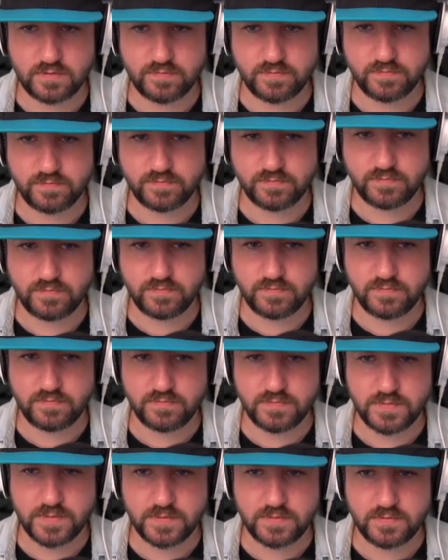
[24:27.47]

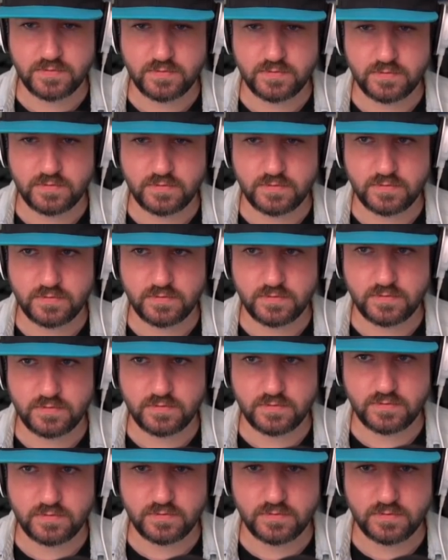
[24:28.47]

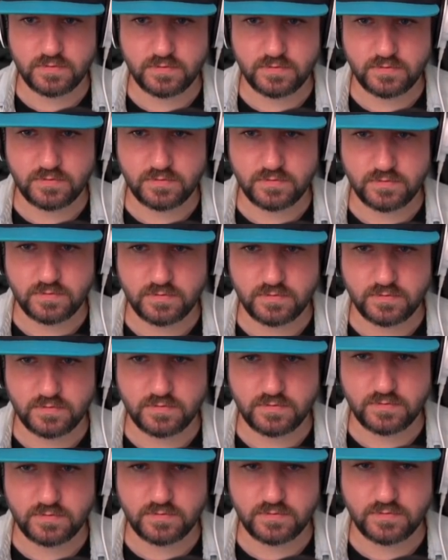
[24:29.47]

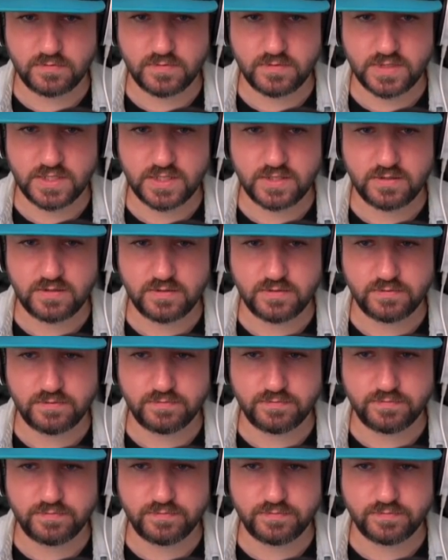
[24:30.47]

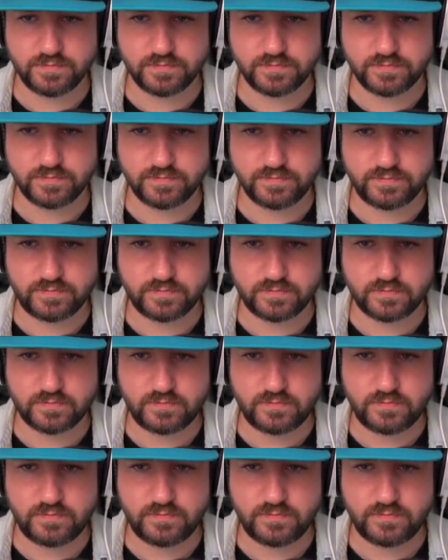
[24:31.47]
No words are spoken by the person on screen.